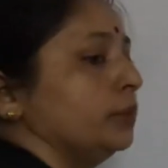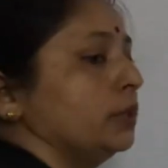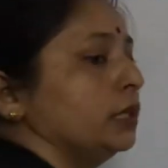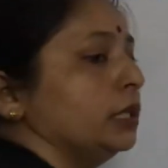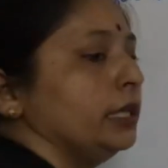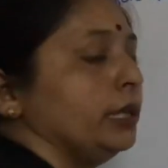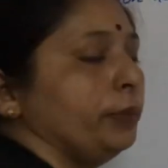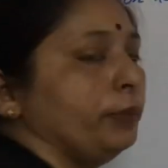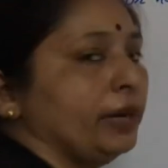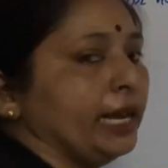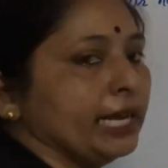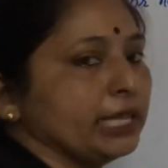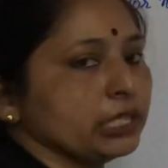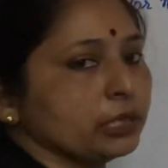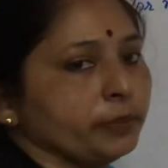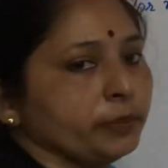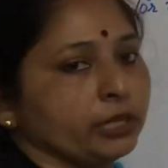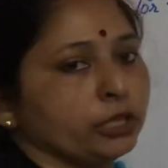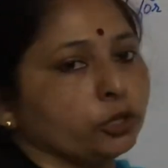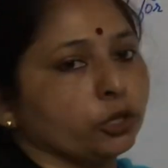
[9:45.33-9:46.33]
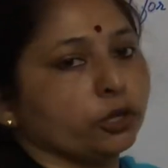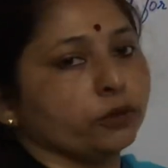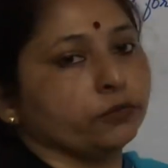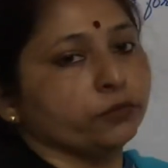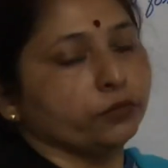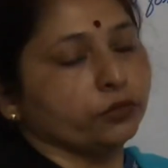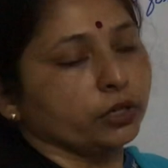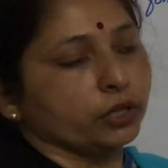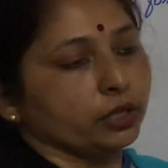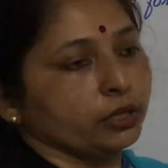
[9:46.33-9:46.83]
replacement of
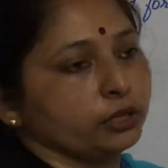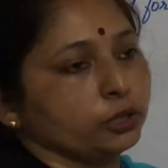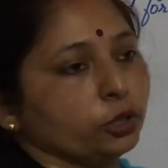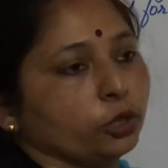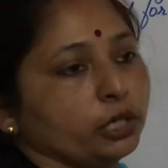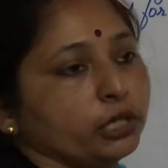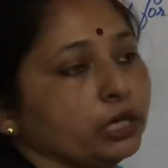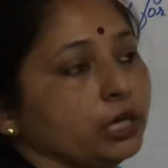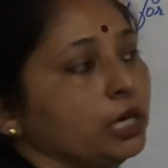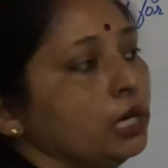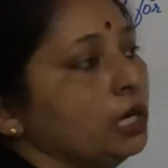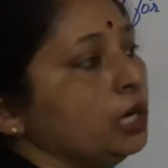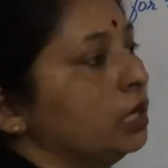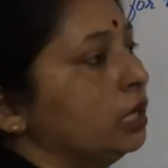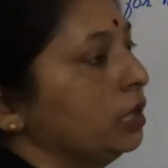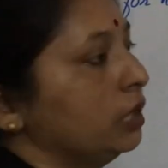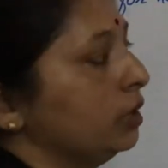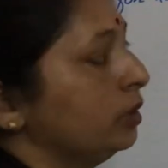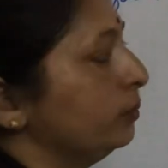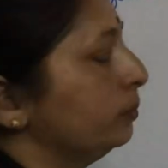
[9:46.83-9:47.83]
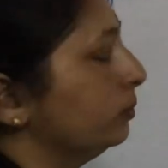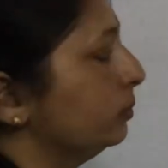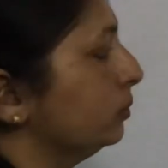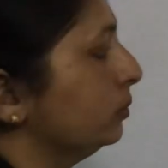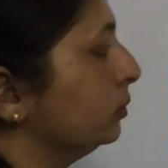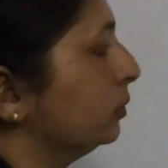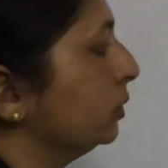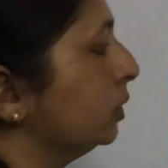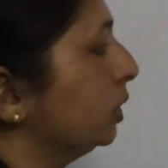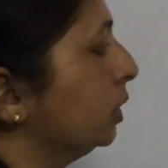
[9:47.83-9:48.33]
worn or
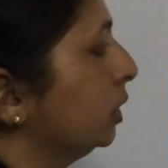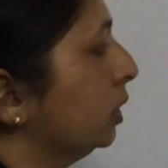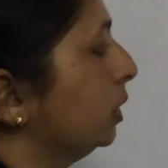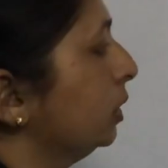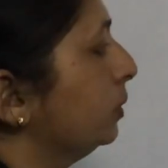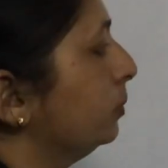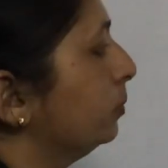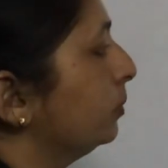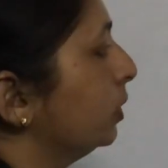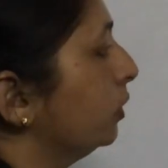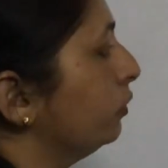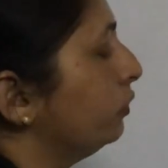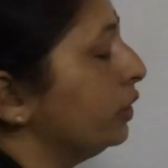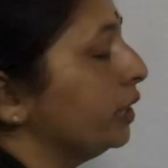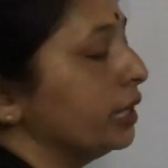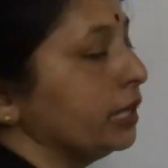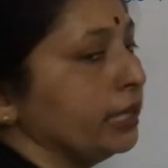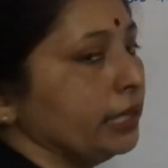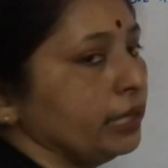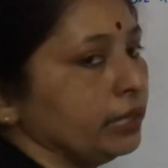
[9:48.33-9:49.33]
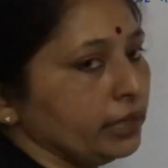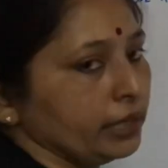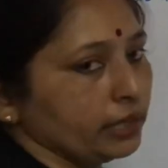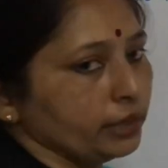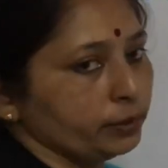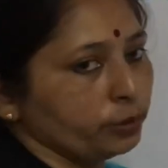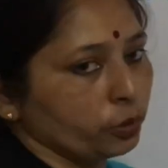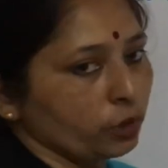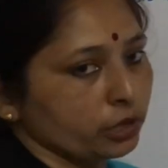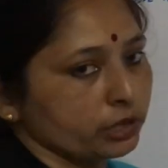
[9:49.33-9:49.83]
the wear and tear
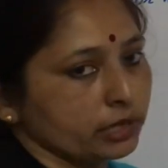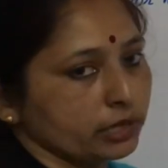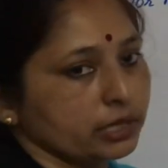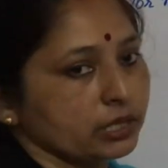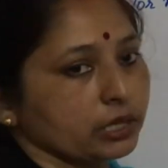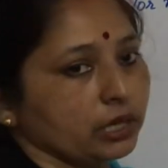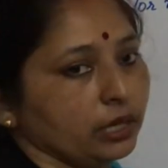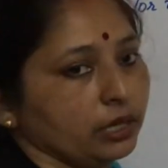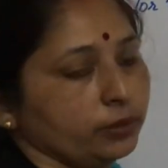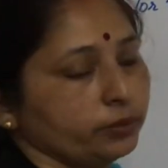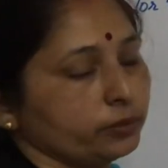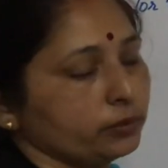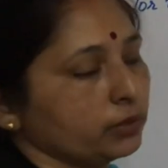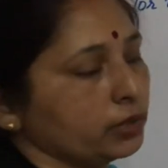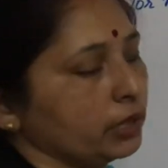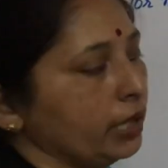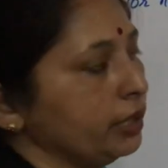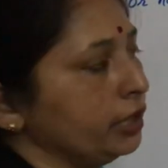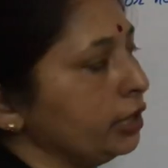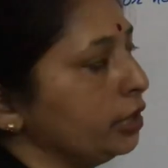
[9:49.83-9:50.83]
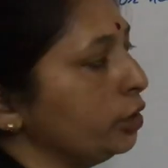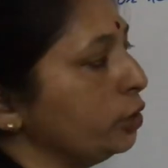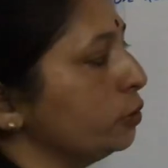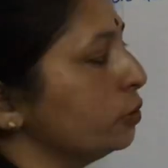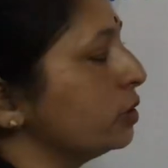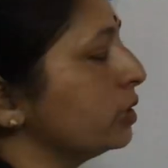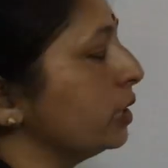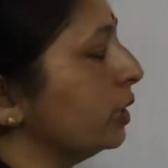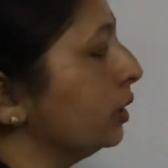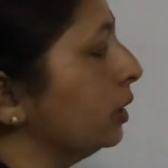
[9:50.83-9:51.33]
process continues
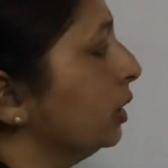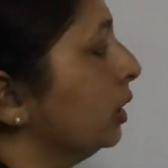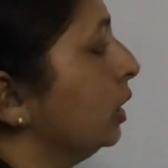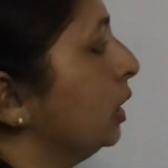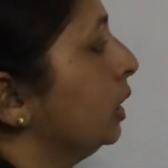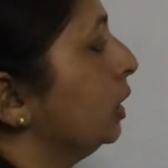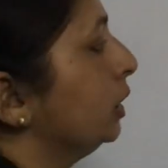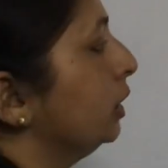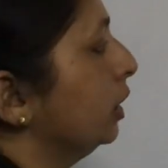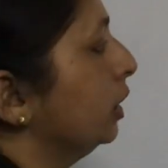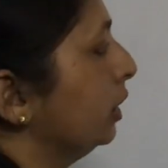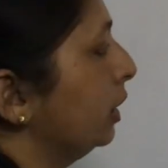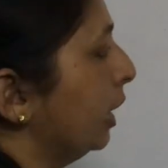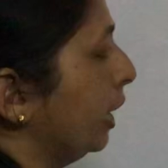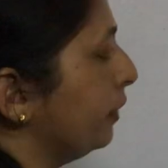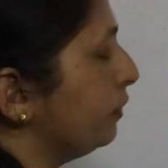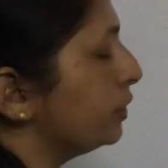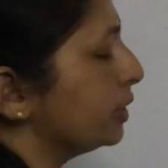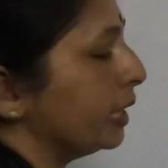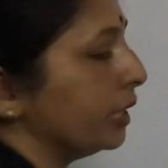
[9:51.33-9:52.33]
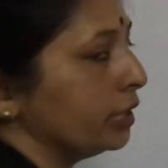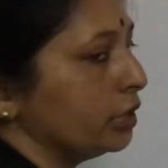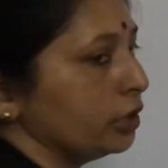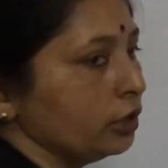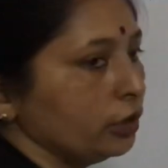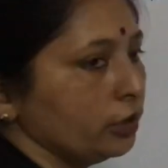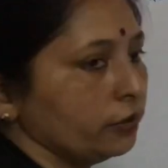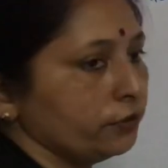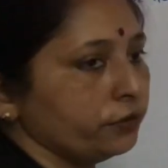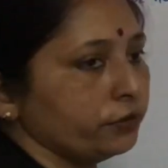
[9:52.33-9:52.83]
in the life cycle
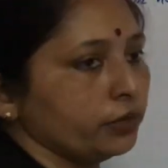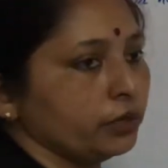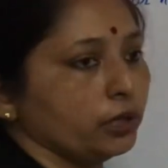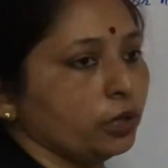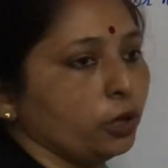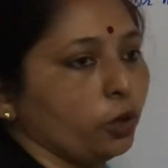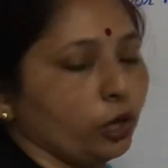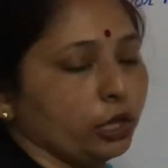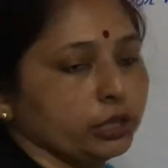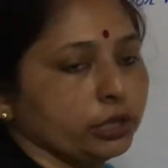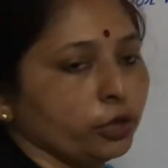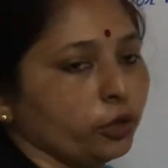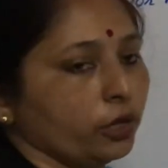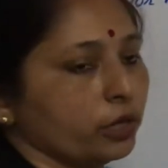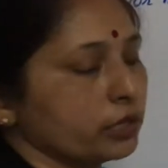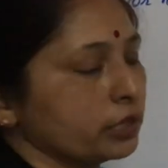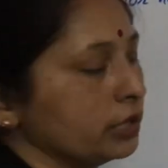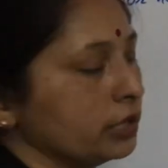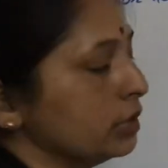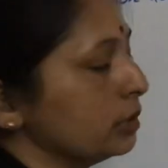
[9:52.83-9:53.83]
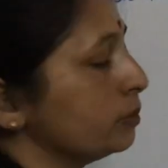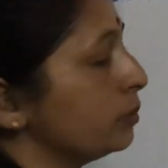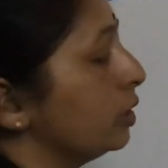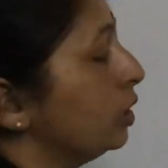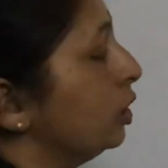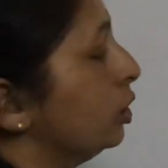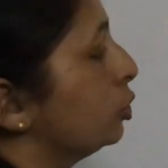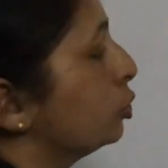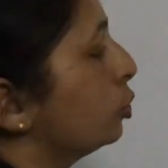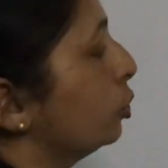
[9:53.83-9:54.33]
of all the organisms.
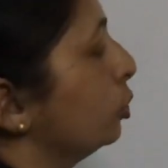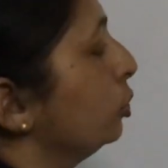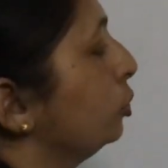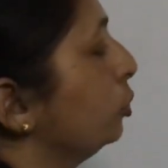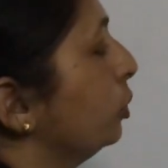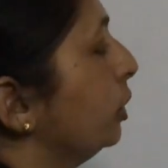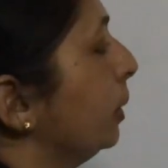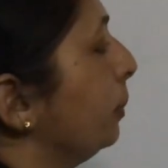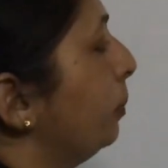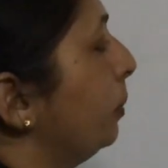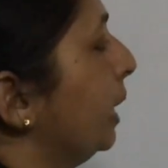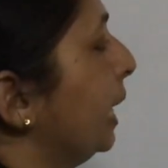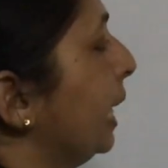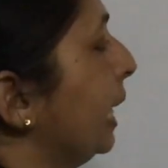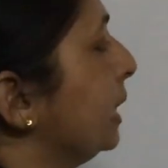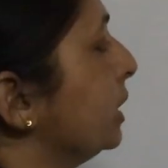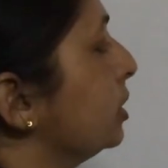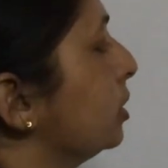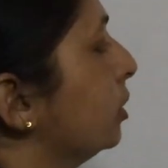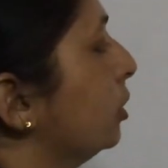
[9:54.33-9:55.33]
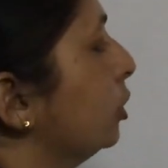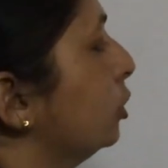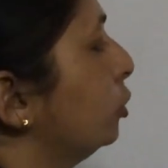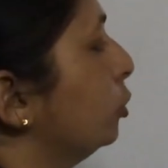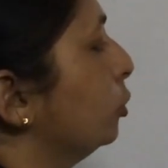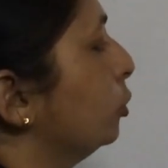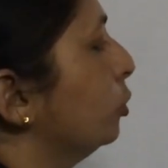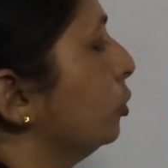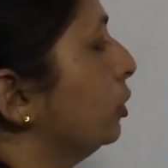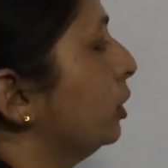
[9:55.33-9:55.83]
So to replace or
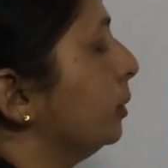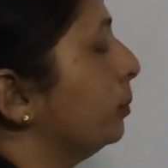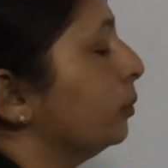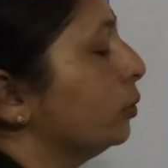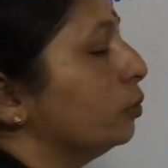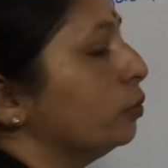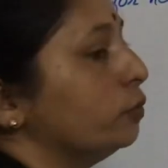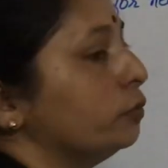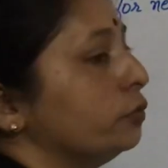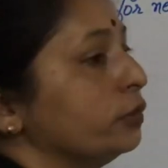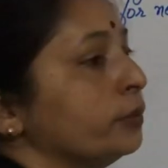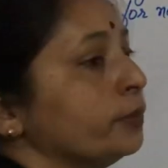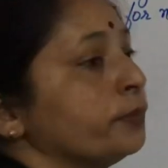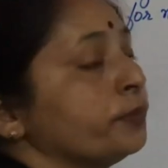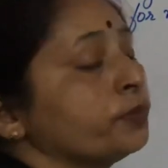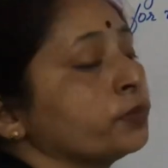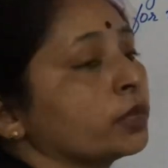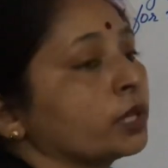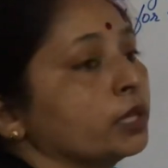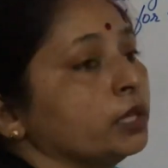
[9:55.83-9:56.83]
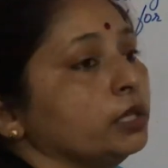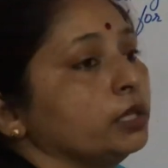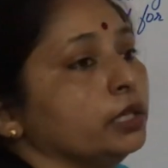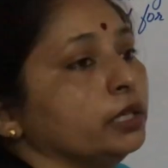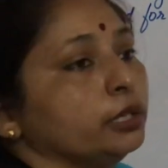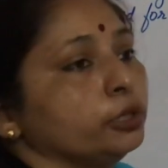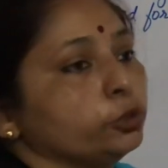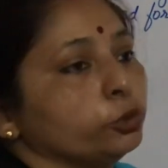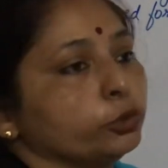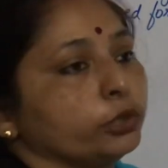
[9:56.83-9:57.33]
to remove,
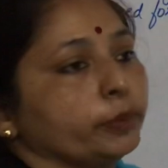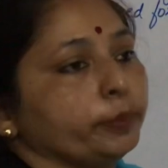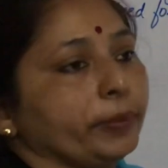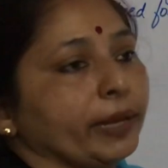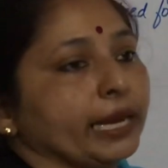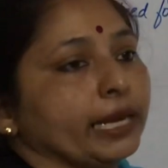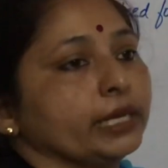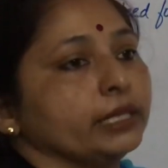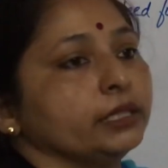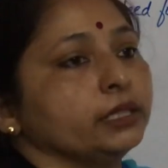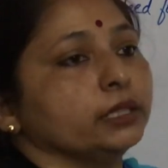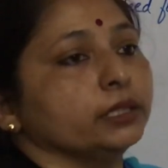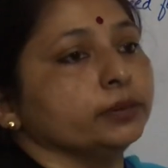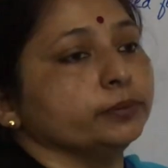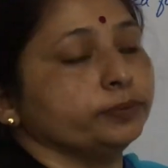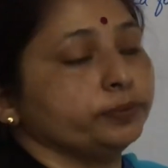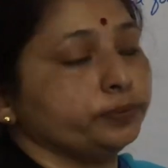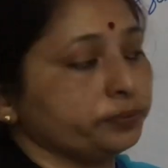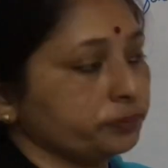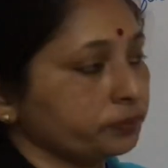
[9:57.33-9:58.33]
to repair the